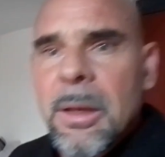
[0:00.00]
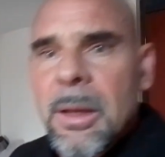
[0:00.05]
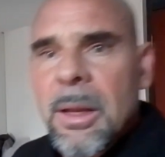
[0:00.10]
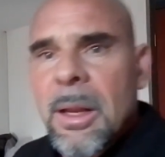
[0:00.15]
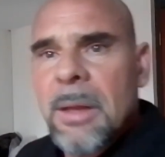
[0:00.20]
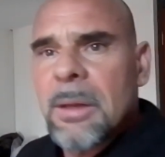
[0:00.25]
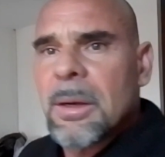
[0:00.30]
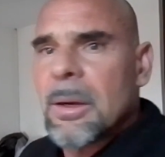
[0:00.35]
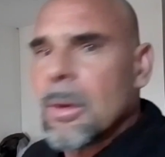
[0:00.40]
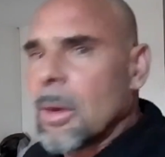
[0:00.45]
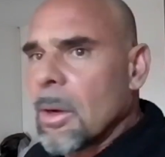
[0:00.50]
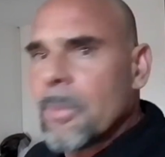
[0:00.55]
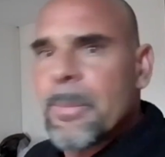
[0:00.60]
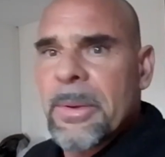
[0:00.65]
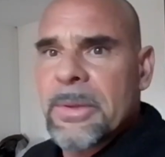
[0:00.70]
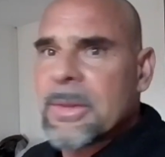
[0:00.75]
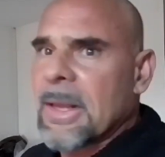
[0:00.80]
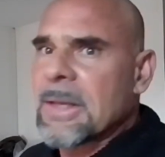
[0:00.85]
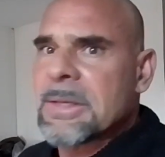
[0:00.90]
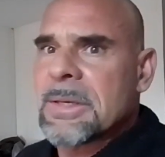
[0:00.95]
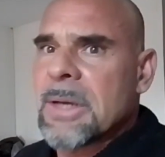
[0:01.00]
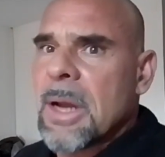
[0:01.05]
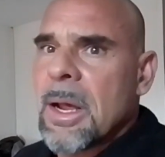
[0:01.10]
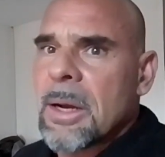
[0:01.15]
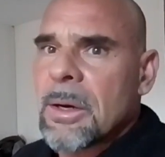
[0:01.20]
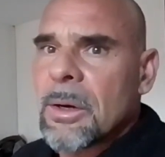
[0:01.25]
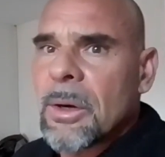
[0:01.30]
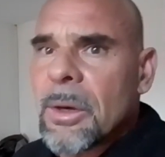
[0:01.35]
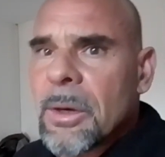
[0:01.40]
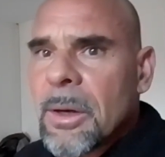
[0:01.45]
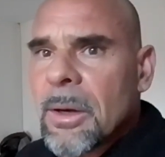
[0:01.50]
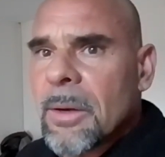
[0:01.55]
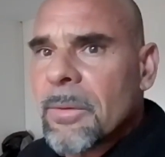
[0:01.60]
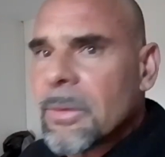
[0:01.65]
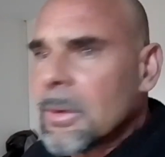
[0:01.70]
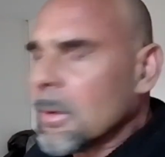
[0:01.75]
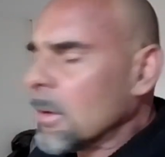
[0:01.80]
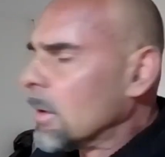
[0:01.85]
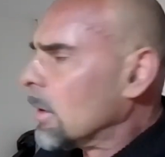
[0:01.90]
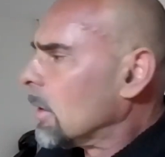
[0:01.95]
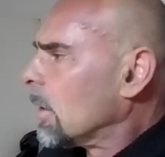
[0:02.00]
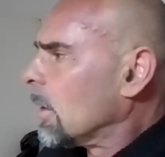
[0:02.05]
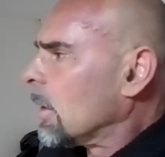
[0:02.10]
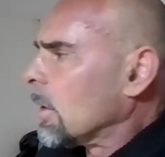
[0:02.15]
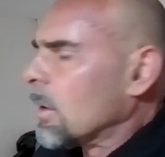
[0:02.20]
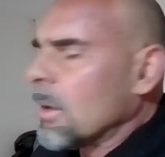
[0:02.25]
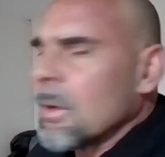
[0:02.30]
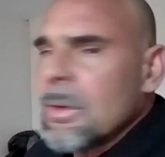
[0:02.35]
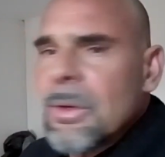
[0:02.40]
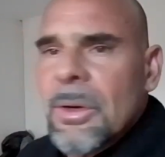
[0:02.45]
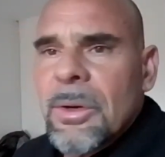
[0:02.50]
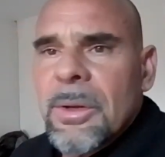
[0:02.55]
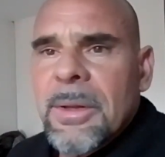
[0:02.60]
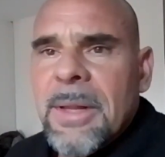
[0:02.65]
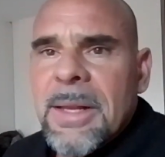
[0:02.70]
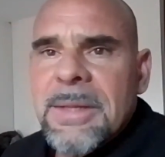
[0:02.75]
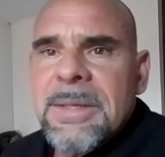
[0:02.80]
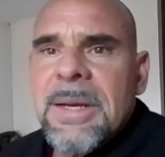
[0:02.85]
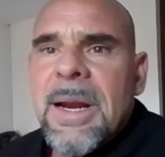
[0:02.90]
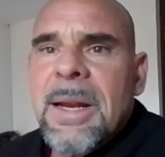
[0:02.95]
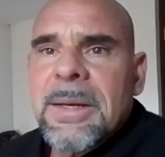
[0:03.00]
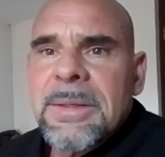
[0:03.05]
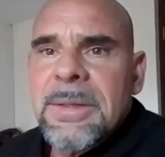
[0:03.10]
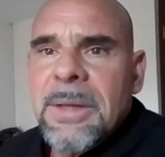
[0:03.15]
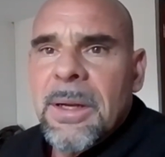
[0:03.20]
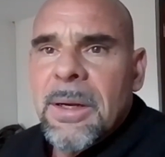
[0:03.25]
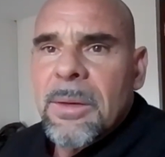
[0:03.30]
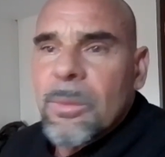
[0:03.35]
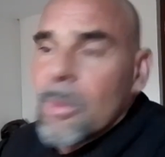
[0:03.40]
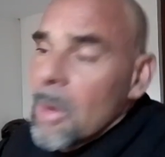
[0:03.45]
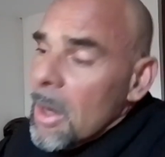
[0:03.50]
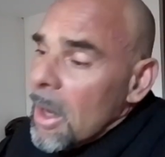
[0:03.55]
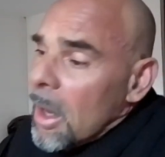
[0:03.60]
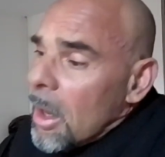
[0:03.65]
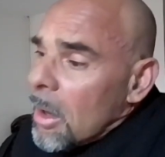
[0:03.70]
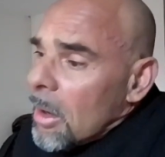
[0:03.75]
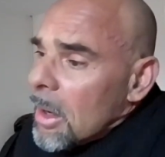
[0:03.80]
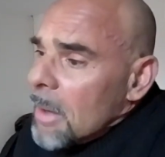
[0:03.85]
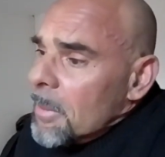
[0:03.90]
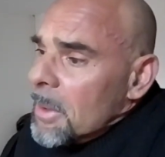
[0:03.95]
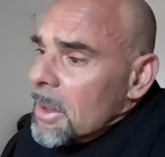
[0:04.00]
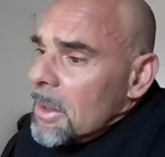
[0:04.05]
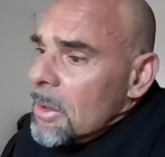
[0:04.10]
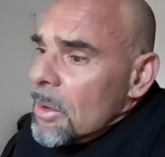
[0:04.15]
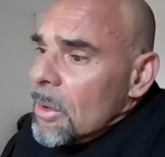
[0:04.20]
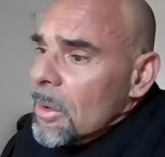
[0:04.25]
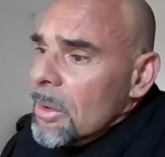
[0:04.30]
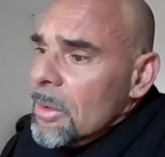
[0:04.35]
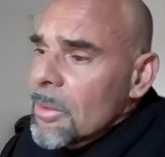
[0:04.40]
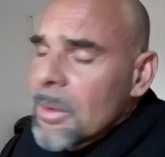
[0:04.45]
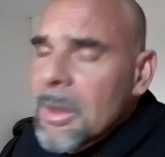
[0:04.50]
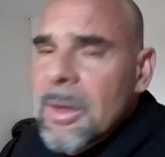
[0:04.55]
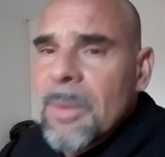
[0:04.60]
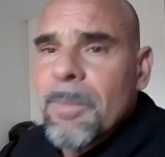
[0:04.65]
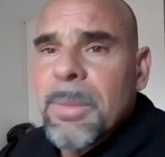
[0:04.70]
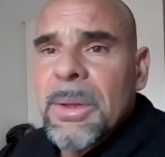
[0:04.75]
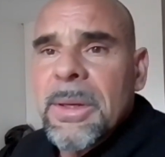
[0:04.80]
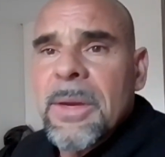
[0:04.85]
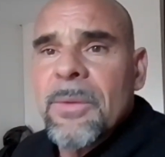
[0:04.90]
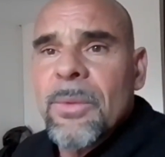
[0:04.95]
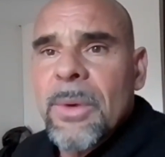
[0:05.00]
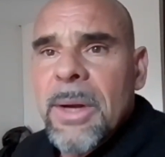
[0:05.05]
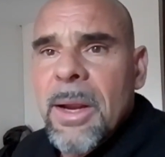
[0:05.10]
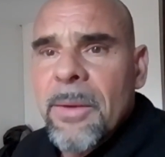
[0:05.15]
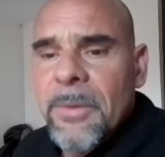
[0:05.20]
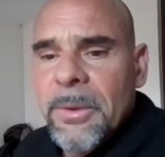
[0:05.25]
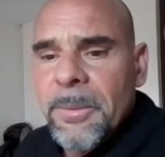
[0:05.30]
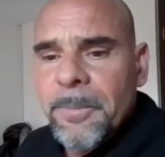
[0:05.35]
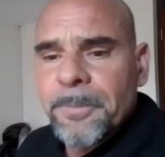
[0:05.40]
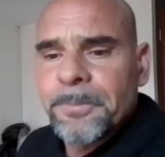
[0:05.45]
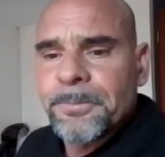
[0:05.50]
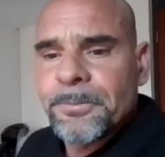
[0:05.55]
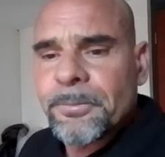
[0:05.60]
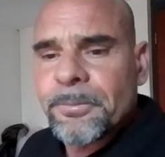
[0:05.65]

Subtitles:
But that's not heard of. That's not done. Well, I mean, you can believe whatever.